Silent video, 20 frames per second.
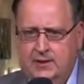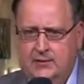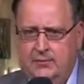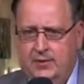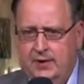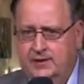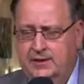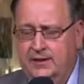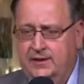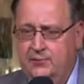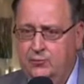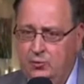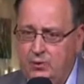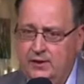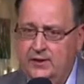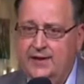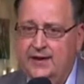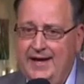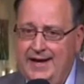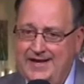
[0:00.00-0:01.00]
But he
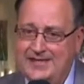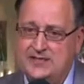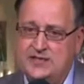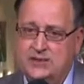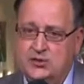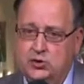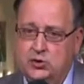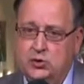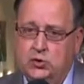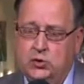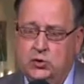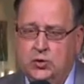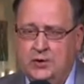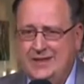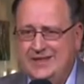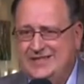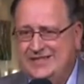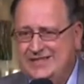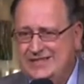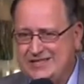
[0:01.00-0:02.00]
really has to do
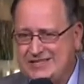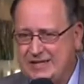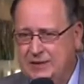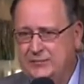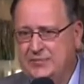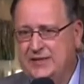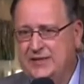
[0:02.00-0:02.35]
something